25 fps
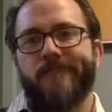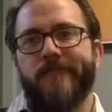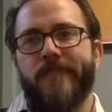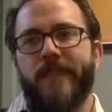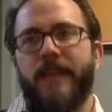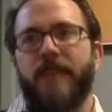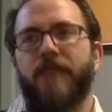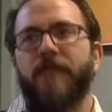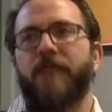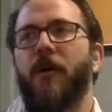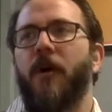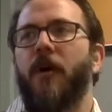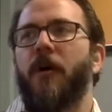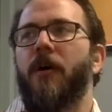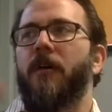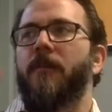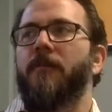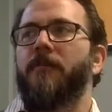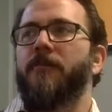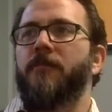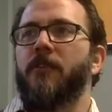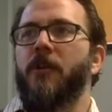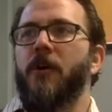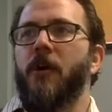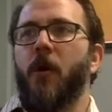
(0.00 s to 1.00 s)

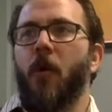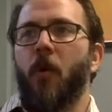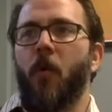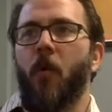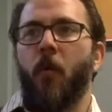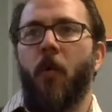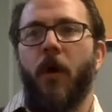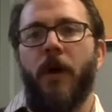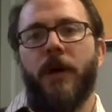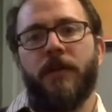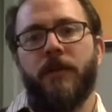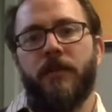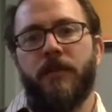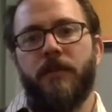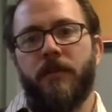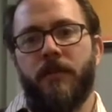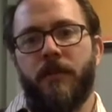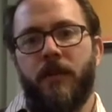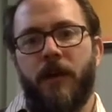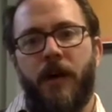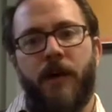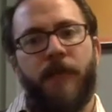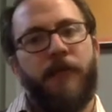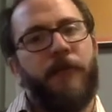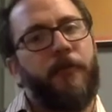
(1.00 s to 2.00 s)
involves one
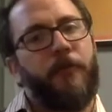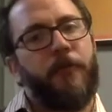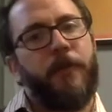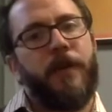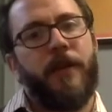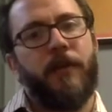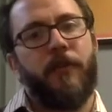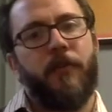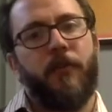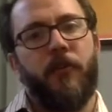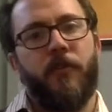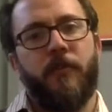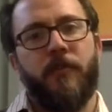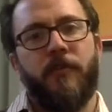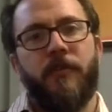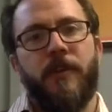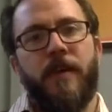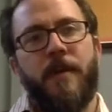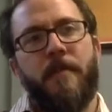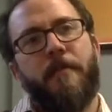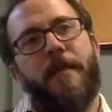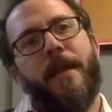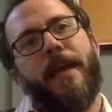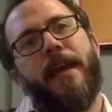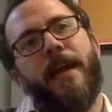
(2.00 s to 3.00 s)
of three groups
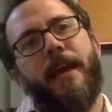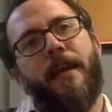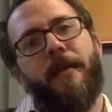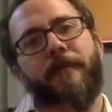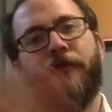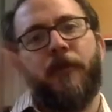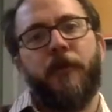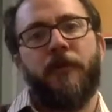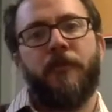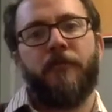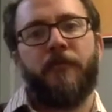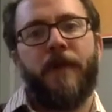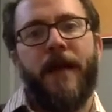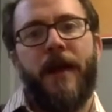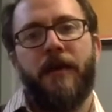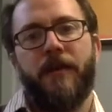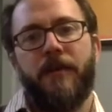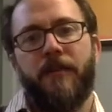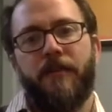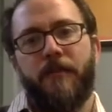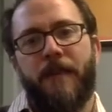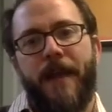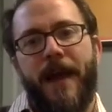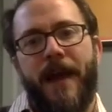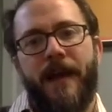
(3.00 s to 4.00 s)
making a first round
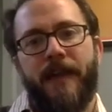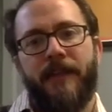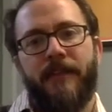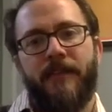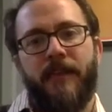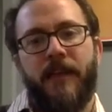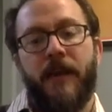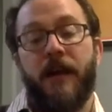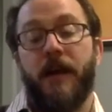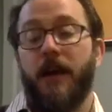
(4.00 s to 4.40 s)
of posts,